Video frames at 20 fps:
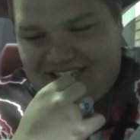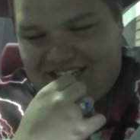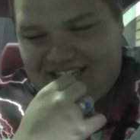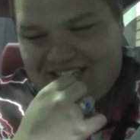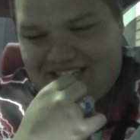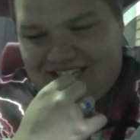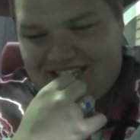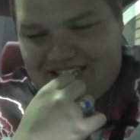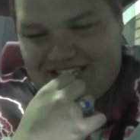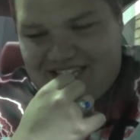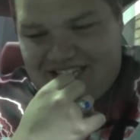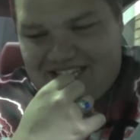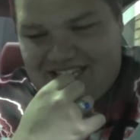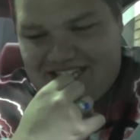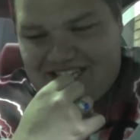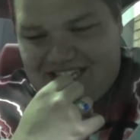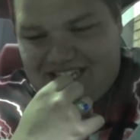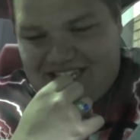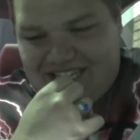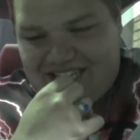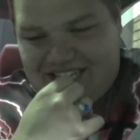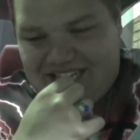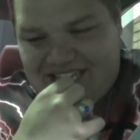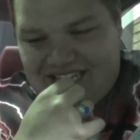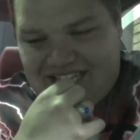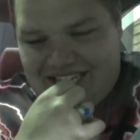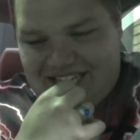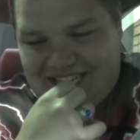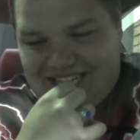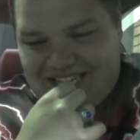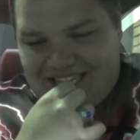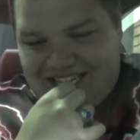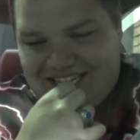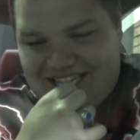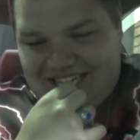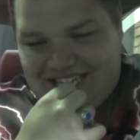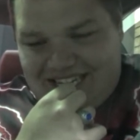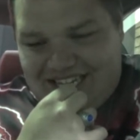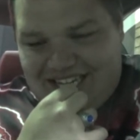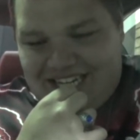
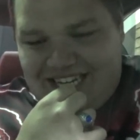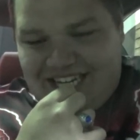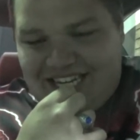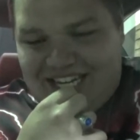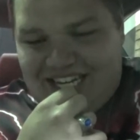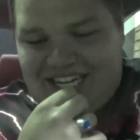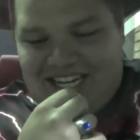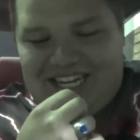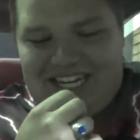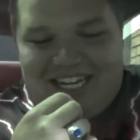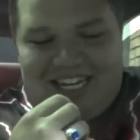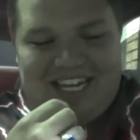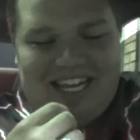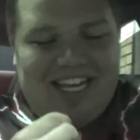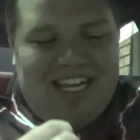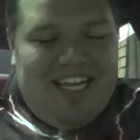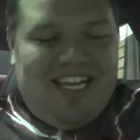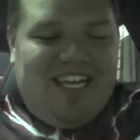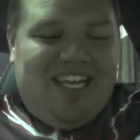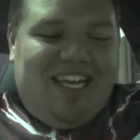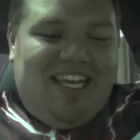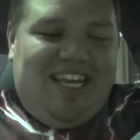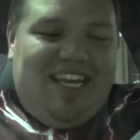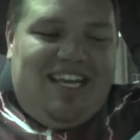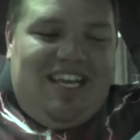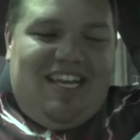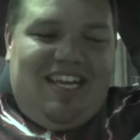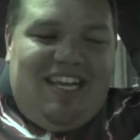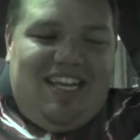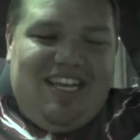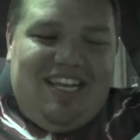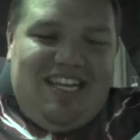The person shown says nothing.